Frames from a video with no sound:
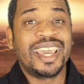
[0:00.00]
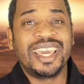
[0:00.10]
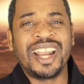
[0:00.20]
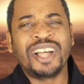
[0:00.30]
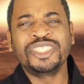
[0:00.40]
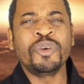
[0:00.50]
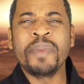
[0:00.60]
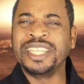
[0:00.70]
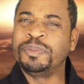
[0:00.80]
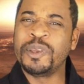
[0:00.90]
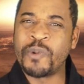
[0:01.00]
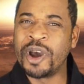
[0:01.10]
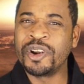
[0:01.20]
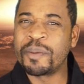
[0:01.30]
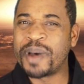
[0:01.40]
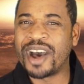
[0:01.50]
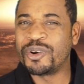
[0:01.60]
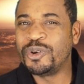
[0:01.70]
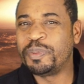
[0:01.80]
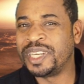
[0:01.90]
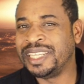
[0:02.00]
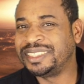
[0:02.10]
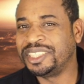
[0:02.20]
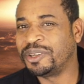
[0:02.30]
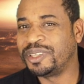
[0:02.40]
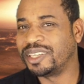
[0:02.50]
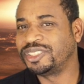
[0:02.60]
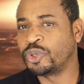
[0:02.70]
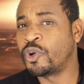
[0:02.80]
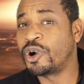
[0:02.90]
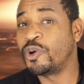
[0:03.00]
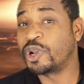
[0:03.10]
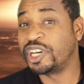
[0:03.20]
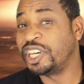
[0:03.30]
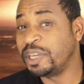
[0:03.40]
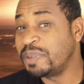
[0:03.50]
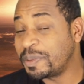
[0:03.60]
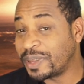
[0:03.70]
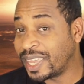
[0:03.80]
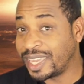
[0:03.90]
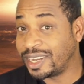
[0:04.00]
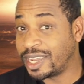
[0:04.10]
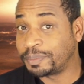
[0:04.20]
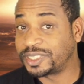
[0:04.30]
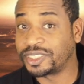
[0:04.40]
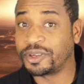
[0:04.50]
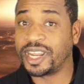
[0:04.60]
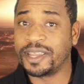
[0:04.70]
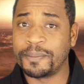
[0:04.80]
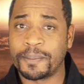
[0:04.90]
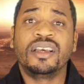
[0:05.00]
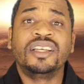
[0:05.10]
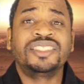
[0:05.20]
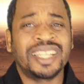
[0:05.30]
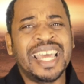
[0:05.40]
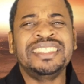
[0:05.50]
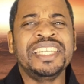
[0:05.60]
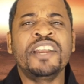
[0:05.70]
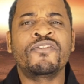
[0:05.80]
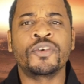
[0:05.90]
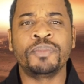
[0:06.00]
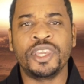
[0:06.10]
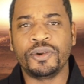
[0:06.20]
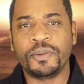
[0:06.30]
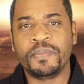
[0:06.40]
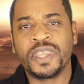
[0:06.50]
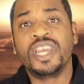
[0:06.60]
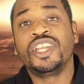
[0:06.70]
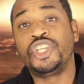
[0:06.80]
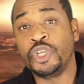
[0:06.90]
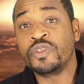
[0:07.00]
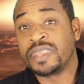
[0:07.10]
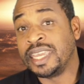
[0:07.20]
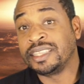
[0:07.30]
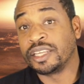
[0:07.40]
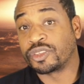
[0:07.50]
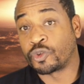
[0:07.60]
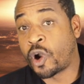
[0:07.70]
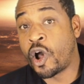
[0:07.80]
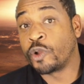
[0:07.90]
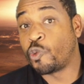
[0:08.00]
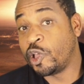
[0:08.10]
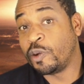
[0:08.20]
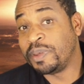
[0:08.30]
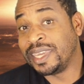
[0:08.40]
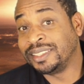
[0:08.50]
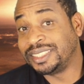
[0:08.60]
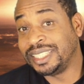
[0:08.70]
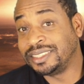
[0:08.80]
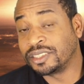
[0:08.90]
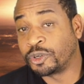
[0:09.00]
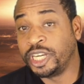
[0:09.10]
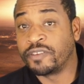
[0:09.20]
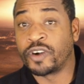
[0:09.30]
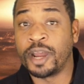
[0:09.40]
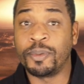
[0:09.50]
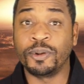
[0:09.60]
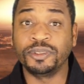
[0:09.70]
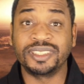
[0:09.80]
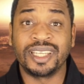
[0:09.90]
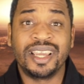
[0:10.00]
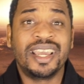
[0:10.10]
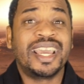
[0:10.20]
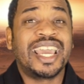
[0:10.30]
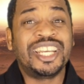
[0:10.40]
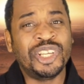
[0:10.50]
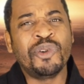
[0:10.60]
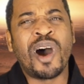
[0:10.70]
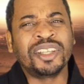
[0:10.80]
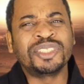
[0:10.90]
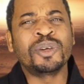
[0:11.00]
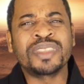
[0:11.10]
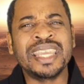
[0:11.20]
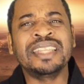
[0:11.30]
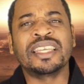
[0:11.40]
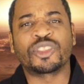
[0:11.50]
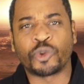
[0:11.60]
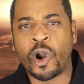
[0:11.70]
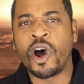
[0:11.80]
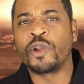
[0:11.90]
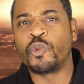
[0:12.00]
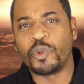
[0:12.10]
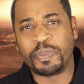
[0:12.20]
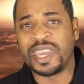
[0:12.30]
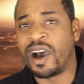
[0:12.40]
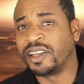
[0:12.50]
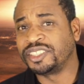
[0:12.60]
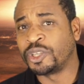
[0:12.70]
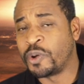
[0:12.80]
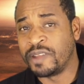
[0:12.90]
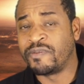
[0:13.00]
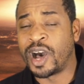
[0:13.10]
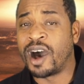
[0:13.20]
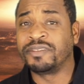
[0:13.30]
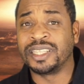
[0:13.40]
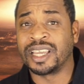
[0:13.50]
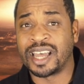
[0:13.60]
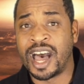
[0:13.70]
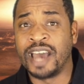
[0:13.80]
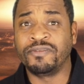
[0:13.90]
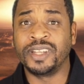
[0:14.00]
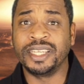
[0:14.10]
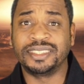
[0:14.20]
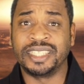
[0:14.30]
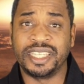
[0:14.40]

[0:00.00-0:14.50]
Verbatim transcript: It also makes me wonder about who Benicio del Toro could be playing in Episode eight. So let's hear from you. Do you think that Thrawn will be in Season three of Rebels? And do you also think that Thrawn will be also involved in the conflicts